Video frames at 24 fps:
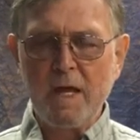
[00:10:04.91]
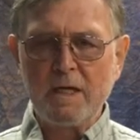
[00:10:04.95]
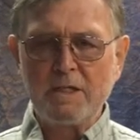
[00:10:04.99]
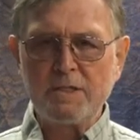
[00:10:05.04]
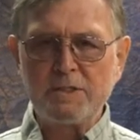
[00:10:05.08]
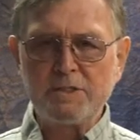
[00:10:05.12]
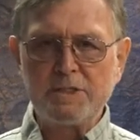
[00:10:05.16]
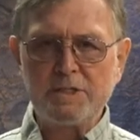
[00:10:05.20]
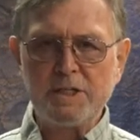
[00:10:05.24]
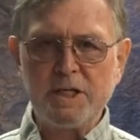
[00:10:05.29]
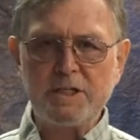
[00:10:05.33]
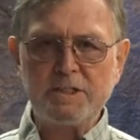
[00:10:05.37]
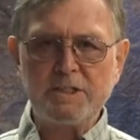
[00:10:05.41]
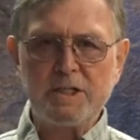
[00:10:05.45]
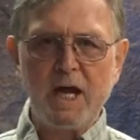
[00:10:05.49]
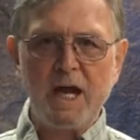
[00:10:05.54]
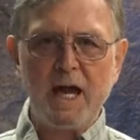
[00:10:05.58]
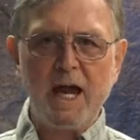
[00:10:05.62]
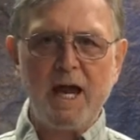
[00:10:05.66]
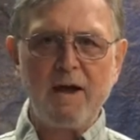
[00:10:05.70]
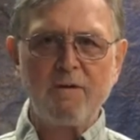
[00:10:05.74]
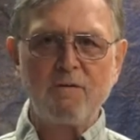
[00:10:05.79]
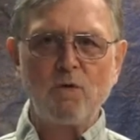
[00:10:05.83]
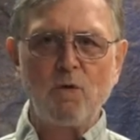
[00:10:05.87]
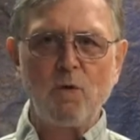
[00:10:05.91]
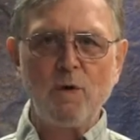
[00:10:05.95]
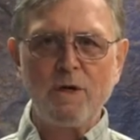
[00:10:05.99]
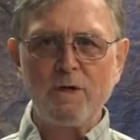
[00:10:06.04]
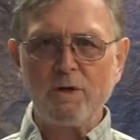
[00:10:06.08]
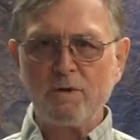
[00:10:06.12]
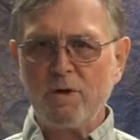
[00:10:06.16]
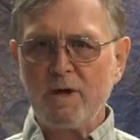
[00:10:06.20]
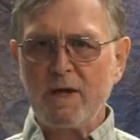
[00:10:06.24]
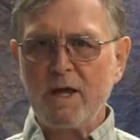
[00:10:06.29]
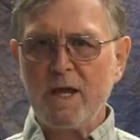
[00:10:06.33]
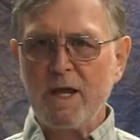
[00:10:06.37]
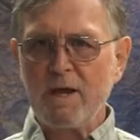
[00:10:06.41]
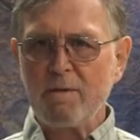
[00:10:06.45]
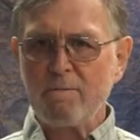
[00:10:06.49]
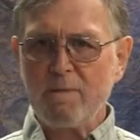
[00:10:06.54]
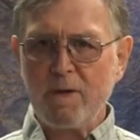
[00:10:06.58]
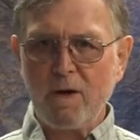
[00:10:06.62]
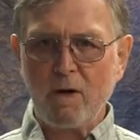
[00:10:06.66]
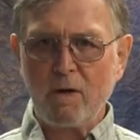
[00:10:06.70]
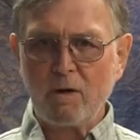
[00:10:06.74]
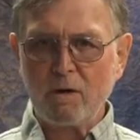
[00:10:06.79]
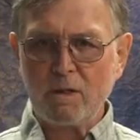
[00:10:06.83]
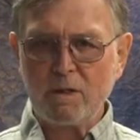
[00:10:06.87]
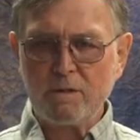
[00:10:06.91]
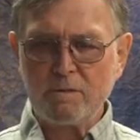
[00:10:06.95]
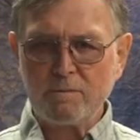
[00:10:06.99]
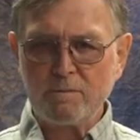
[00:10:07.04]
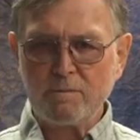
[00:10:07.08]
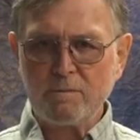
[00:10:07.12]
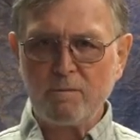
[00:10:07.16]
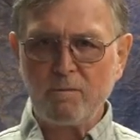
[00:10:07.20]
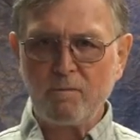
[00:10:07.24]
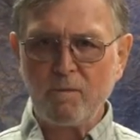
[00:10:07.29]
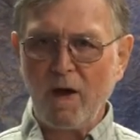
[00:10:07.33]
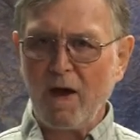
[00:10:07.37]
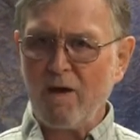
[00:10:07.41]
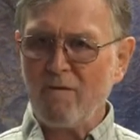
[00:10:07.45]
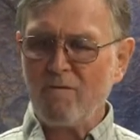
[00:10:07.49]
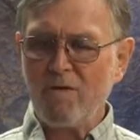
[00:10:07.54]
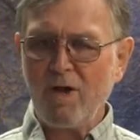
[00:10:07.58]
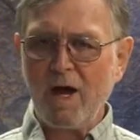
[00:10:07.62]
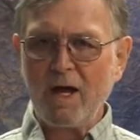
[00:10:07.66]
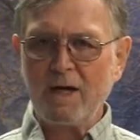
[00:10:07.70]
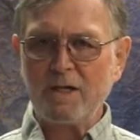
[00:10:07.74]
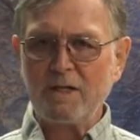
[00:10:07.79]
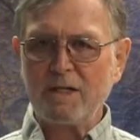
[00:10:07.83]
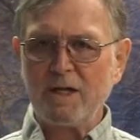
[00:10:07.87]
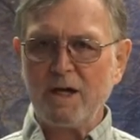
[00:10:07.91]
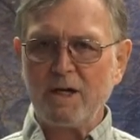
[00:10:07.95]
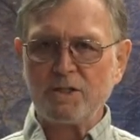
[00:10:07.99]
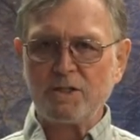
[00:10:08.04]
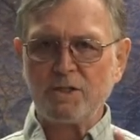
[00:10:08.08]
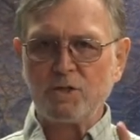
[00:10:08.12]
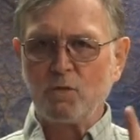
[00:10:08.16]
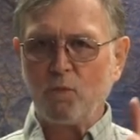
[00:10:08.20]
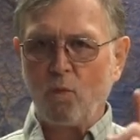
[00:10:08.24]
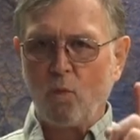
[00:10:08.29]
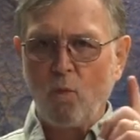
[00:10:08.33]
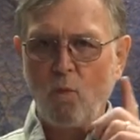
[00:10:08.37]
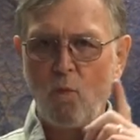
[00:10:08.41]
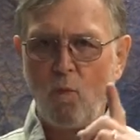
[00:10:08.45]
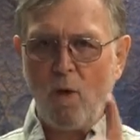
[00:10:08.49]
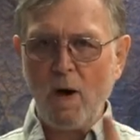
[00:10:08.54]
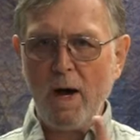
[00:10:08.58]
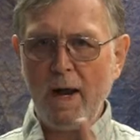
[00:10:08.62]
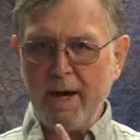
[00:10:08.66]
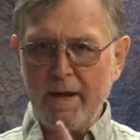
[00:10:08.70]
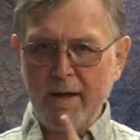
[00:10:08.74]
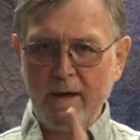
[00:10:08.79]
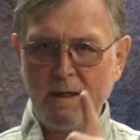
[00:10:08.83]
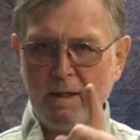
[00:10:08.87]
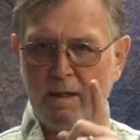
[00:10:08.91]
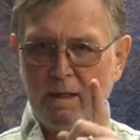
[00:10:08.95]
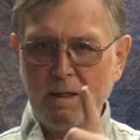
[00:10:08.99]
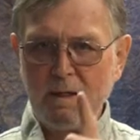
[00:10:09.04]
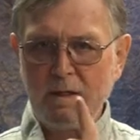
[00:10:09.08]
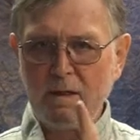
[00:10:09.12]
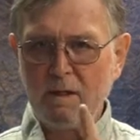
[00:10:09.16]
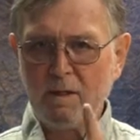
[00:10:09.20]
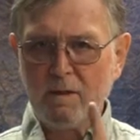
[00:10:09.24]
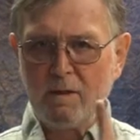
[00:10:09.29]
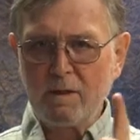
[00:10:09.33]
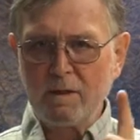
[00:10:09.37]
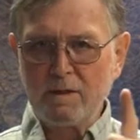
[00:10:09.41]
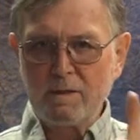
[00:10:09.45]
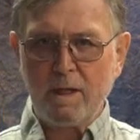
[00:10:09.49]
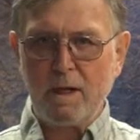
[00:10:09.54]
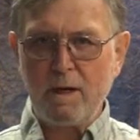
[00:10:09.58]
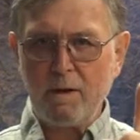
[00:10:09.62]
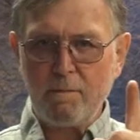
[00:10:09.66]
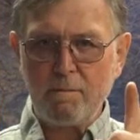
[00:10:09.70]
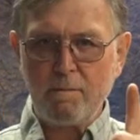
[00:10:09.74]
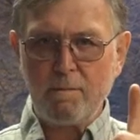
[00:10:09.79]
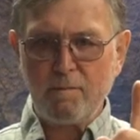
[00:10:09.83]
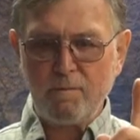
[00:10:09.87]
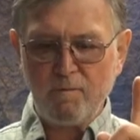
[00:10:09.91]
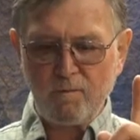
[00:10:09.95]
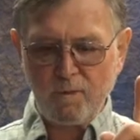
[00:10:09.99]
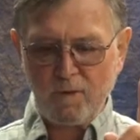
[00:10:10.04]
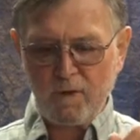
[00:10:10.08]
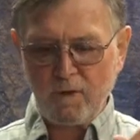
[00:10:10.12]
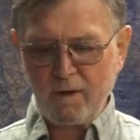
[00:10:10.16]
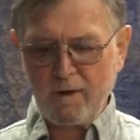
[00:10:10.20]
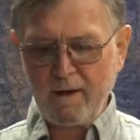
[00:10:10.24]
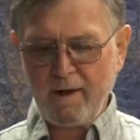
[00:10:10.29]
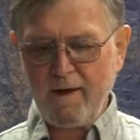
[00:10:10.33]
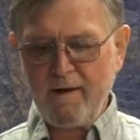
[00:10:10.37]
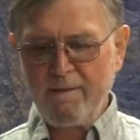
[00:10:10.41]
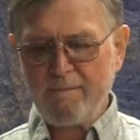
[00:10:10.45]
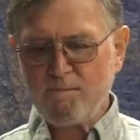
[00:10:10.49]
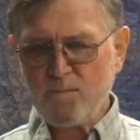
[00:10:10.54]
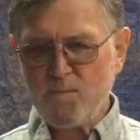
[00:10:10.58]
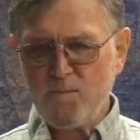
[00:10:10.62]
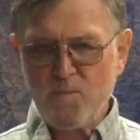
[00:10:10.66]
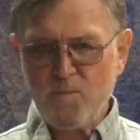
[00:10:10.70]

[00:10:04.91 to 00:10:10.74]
Since I have quit drinking milk, I've not touched one tum Okay.